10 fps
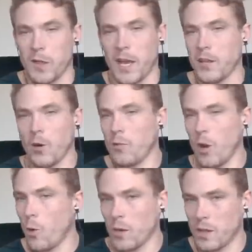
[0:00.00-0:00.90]
they
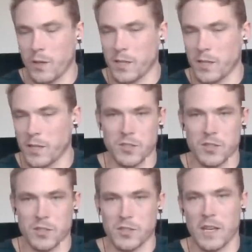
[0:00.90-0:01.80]
don't know what the best
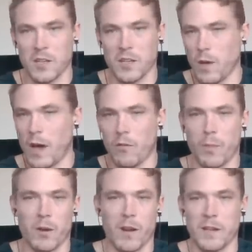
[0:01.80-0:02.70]
decision is and you have a
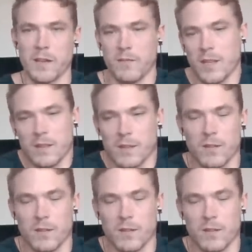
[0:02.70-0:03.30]
better idea of that,